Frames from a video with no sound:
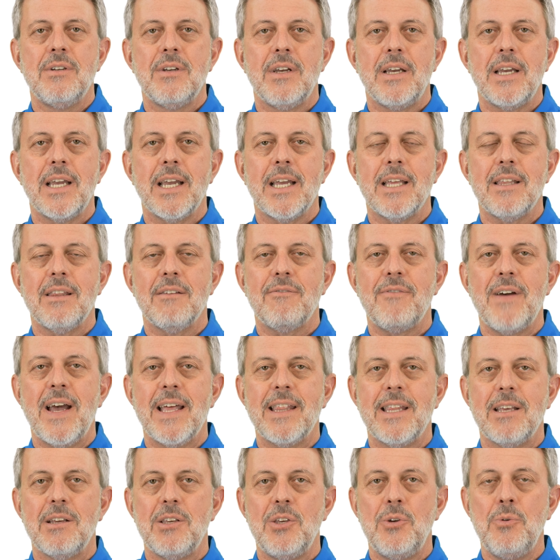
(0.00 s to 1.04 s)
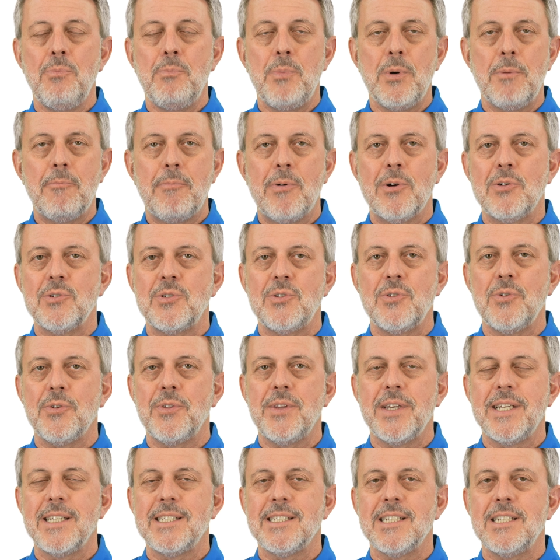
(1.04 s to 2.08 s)
And the fact that you put personal
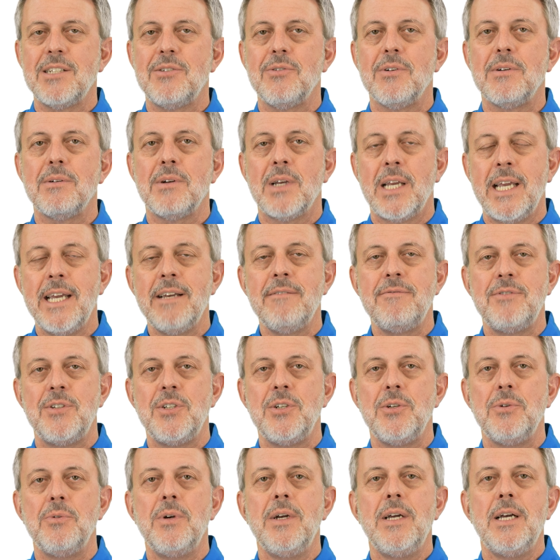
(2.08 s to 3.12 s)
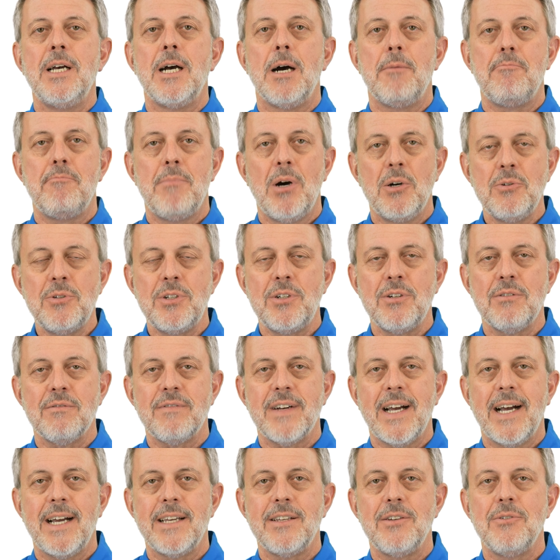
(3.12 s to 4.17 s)
things into it gives you emotional
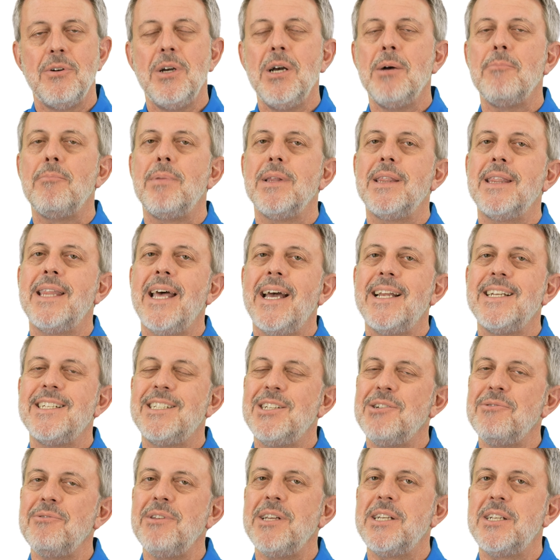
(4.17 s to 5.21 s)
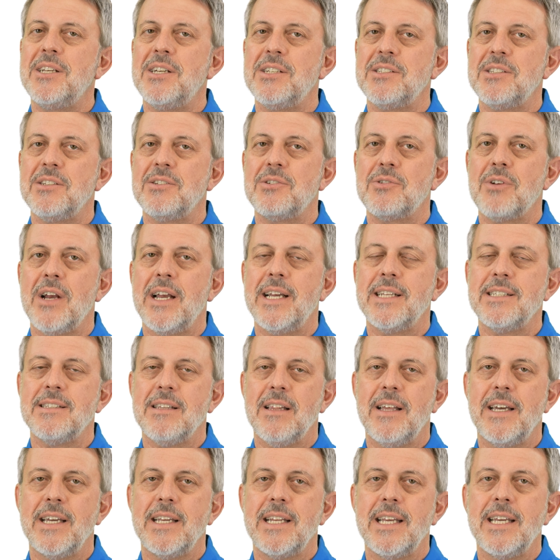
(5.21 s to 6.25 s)
value, but that generally doesn't
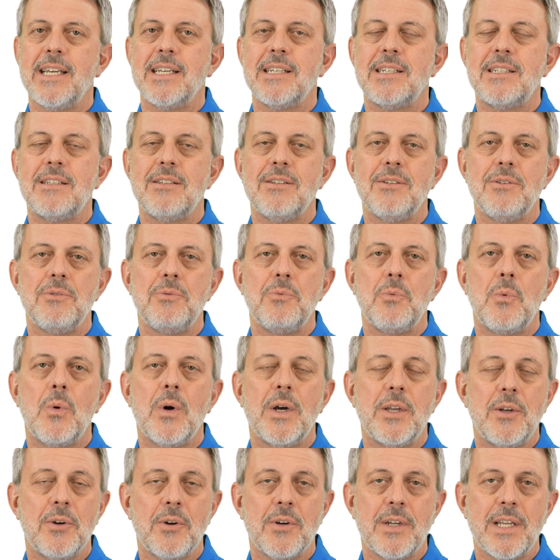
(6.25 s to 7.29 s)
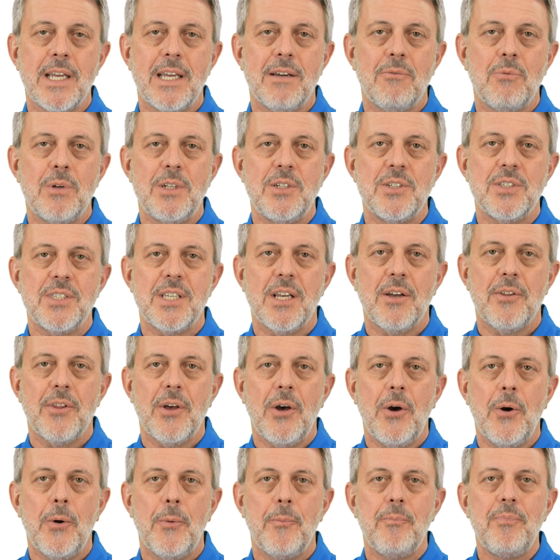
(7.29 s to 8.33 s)
translate into what you're going to get when you sell the
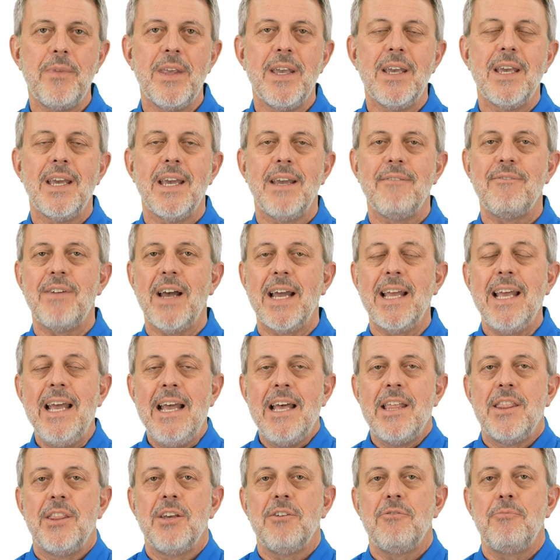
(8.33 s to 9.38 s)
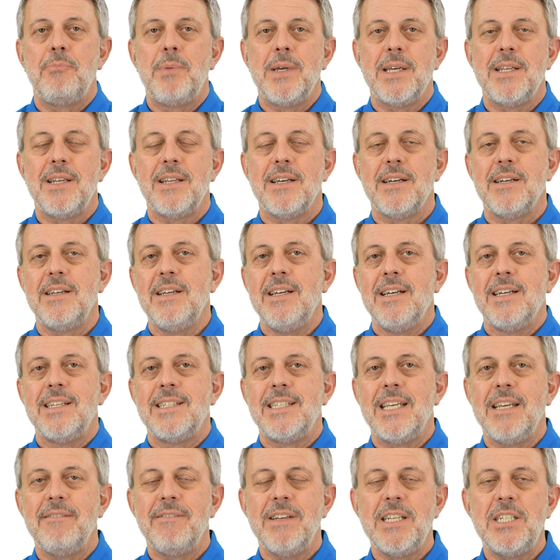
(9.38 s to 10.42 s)
home. In fact, there have been uh,
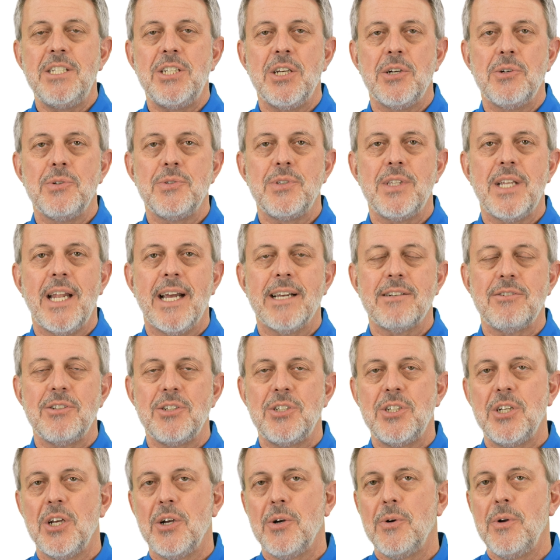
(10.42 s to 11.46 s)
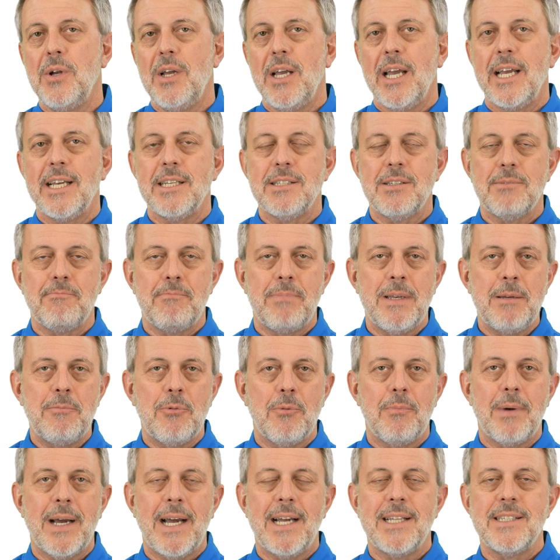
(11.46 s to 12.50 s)
TV shows that actually show as people
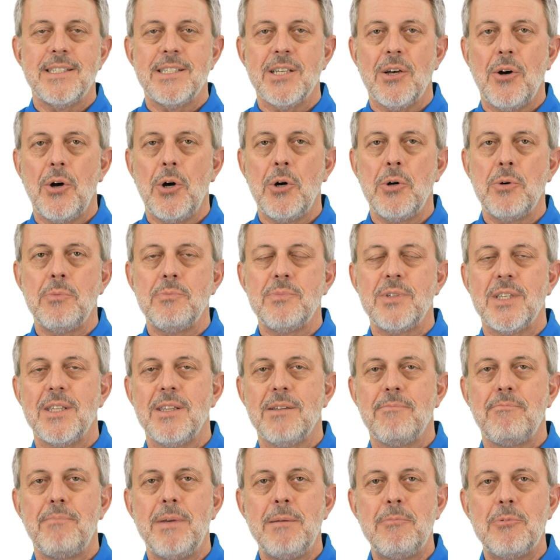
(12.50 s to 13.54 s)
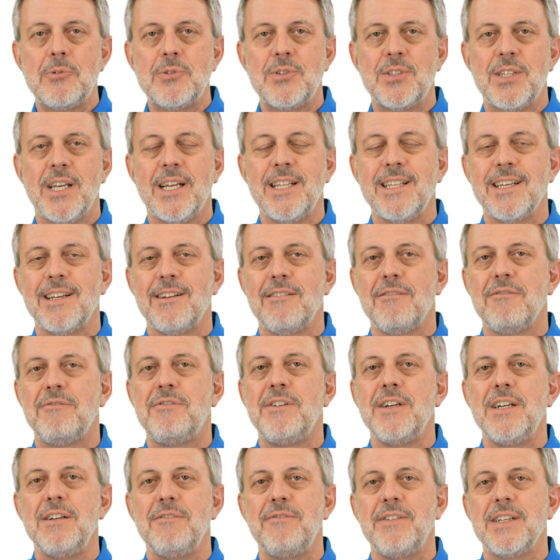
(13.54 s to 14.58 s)
buy and sell homes and the people selling it are
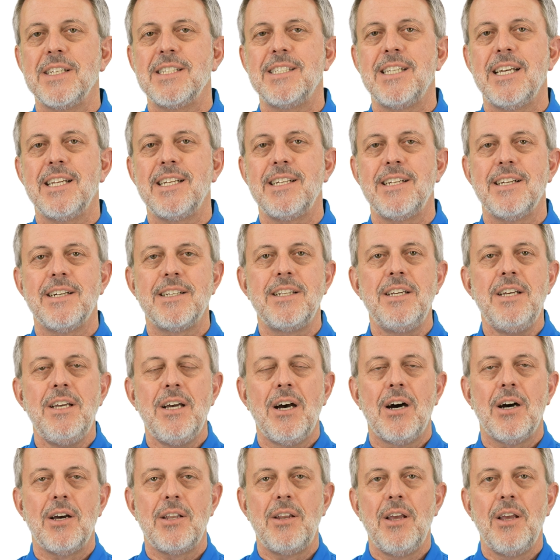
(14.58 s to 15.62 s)
very fixated on, on